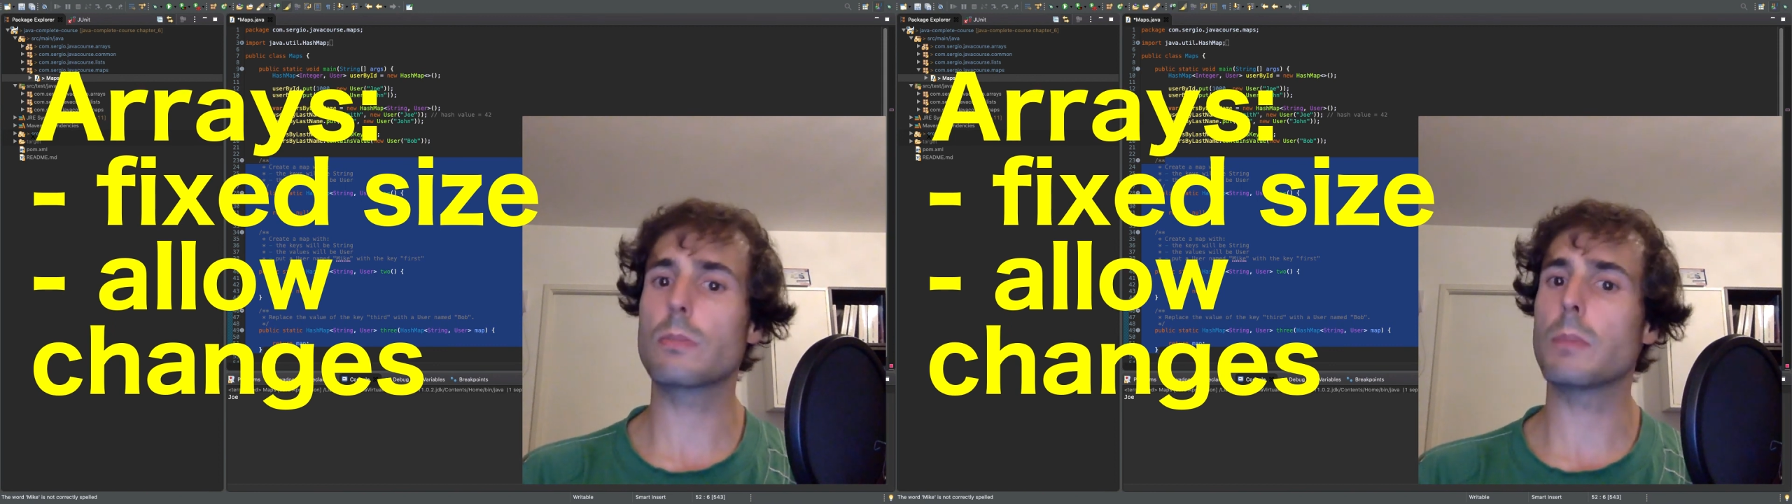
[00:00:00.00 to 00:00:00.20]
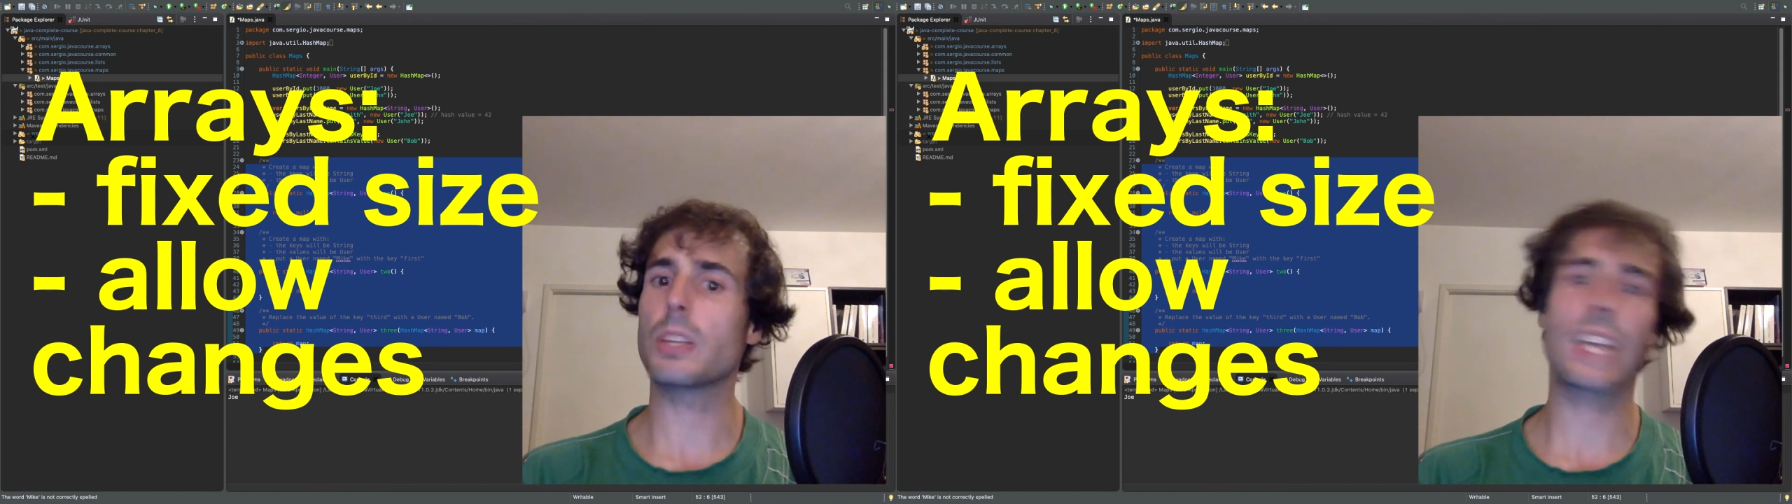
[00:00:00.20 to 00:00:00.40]

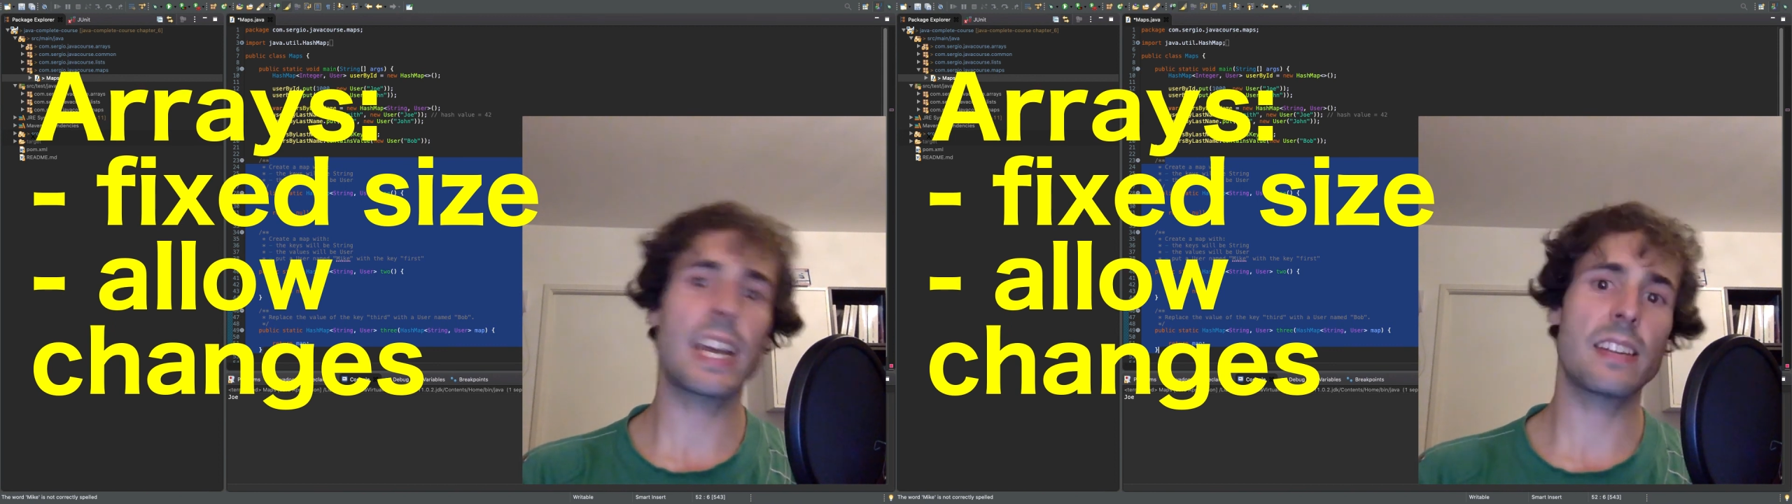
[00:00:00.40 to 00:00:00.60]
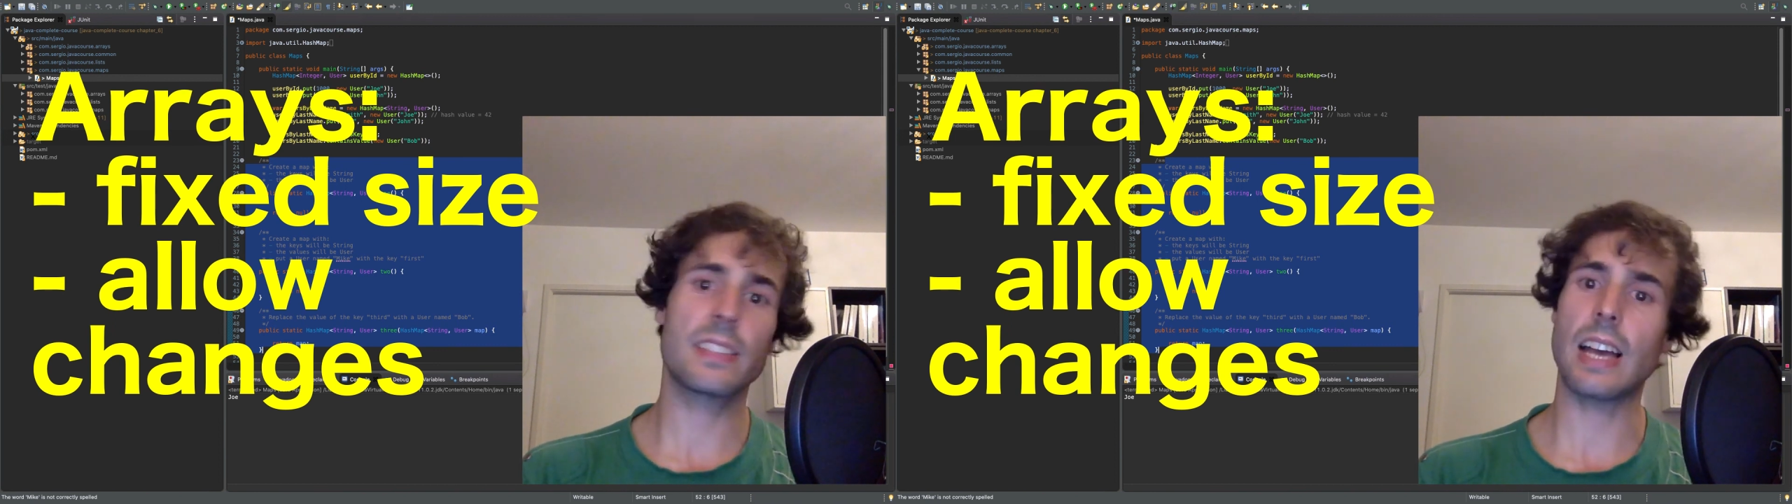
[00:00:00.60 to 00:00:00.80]
but
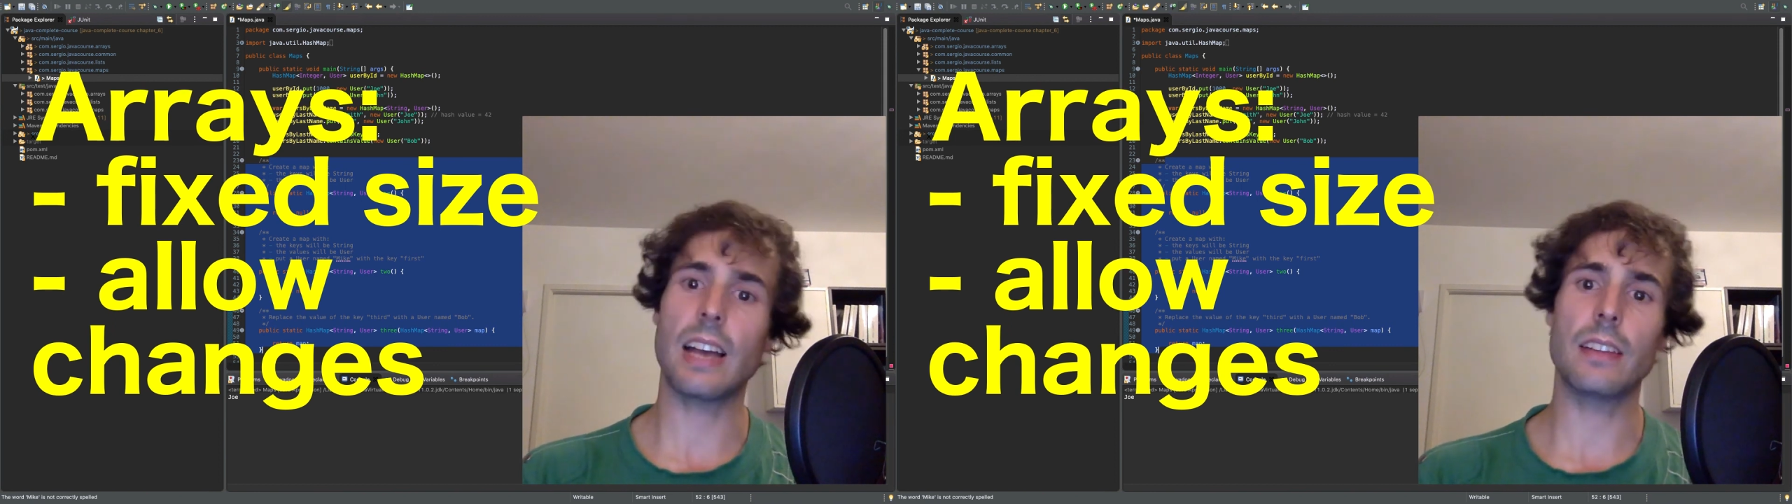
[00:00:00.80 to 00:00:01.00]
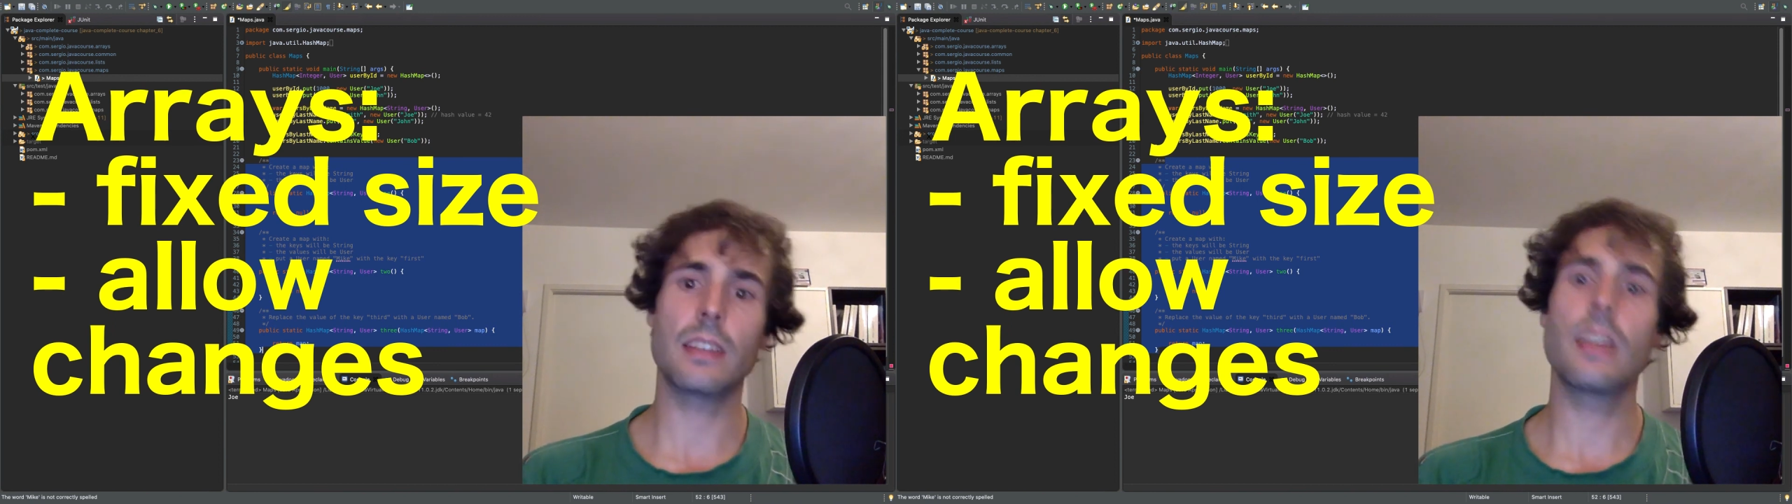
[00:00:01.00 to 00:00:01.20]
can't
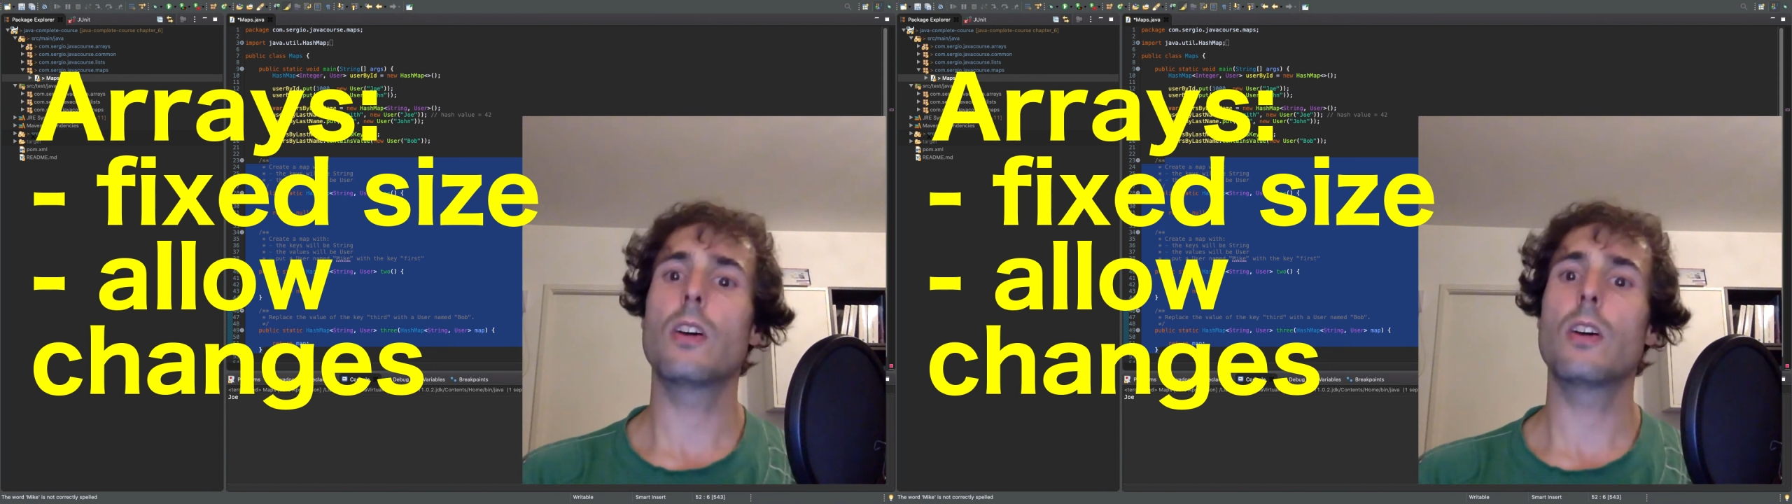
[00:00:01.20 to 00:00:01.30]
add